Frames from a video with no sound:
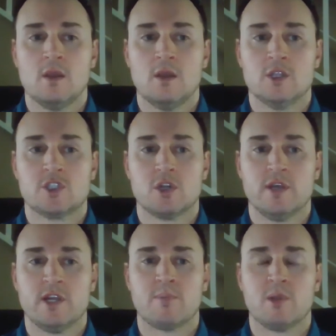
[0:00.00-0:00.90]
Ensure
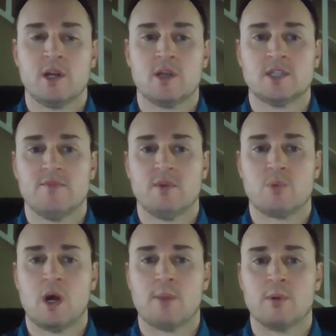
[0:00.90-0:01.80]
that your players have the
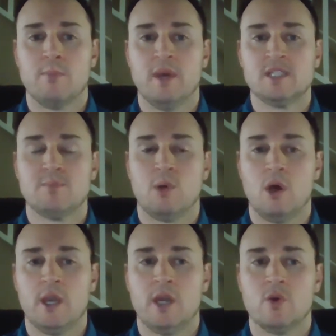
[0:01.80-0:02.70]
proper baseball
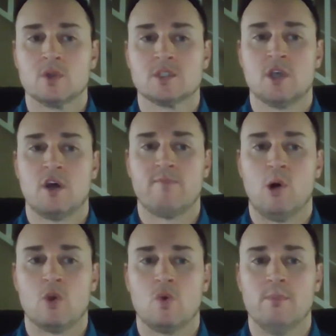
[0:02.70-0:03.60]
and/or
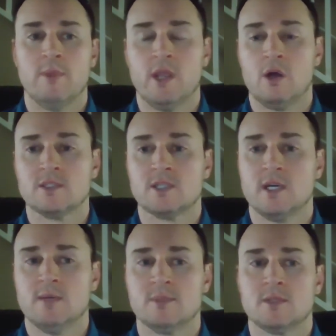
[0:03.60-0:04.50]
softball equipment at all
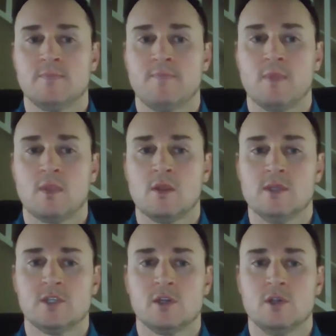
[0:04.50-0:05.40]
times.
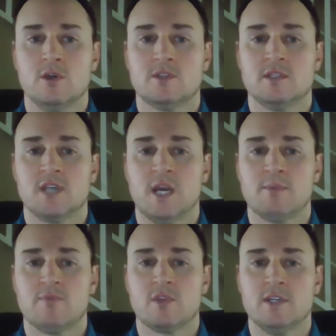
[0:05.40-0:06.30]
This includes the type
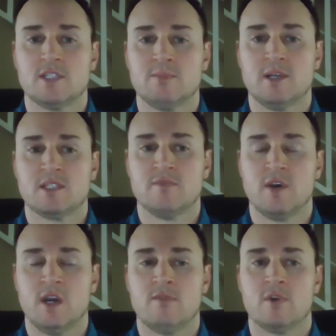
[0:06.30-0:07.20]
of cleats
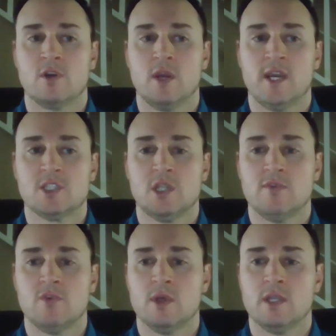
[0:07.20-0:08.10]
specified for your age
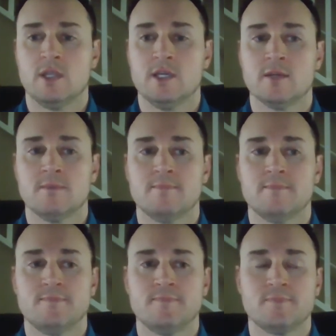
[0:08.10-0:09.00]
level and league.
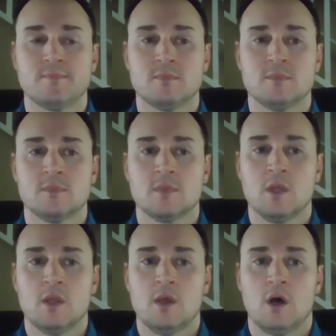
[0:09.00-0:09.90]

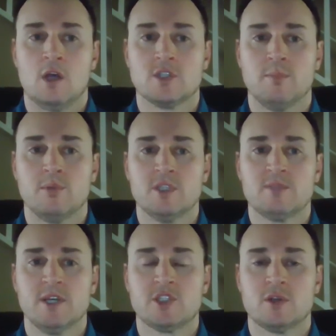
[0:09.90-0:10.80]
Also, please
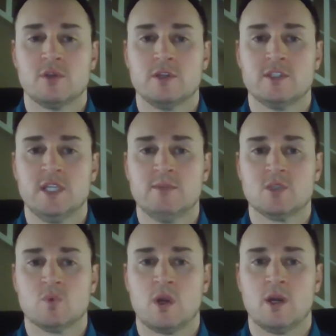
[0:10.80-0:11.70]
make sure that your team
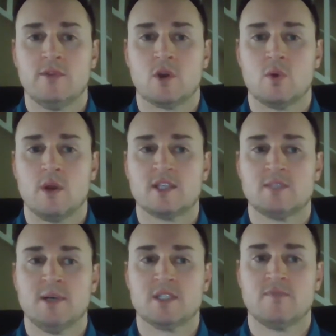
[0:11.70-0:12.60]
is wearing the correct
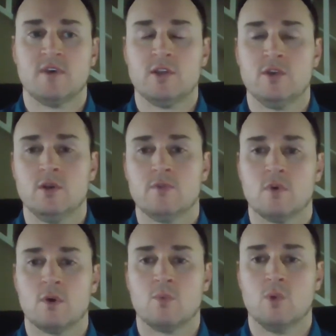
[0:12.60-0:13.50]
specified
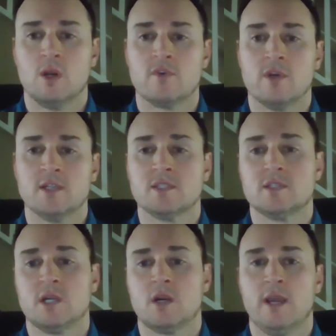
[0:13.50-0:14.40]
uniform whenever
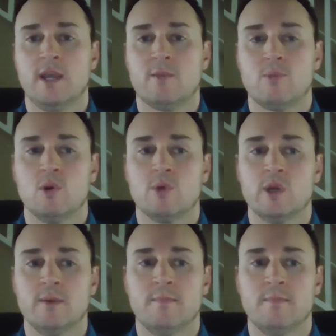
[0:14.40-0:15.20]
necessary and appropriate.